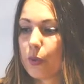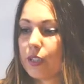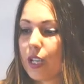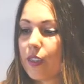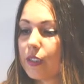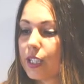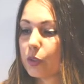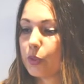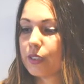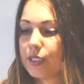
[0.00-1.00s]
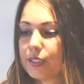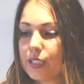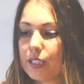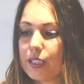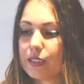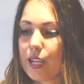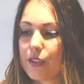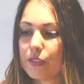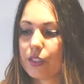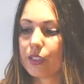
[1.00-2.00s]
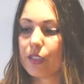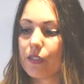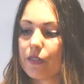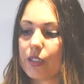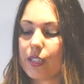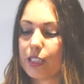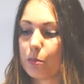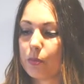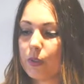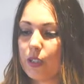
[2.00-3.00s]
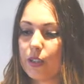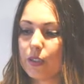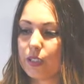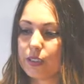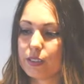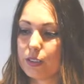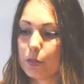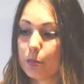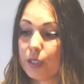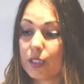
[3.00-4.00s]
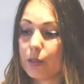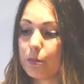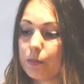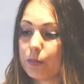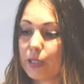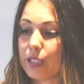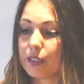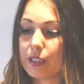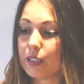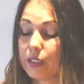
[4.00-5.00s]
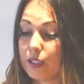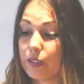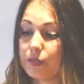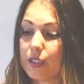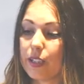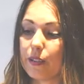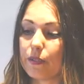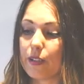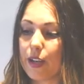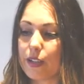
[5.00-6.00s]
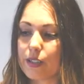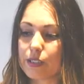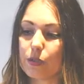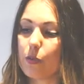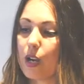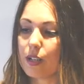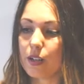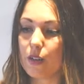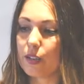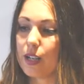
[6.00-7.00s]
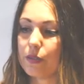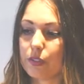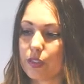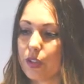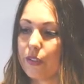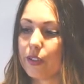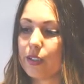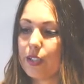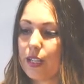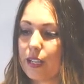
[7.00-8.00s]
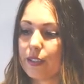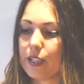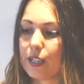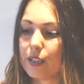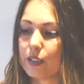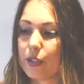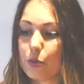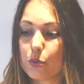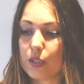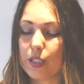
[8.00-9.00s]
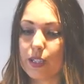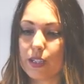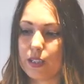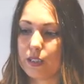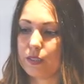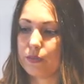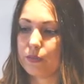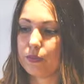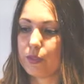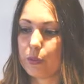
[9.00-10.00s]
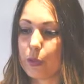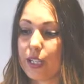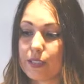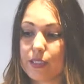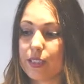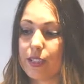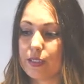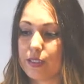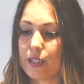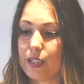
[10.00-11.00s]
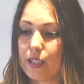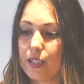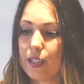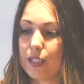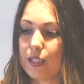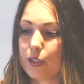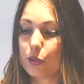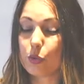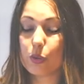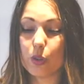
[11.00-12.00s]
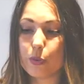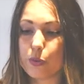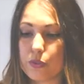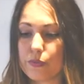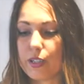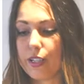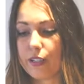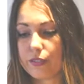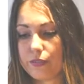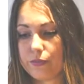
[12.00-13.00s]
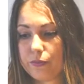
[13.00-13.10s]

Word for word: with Neanderthals, we start seeing this kind of stratigraphy that is, is completely plenty of uh, fires, one another after another, and there are usually, um, we can see there is a, a controlled use of fire.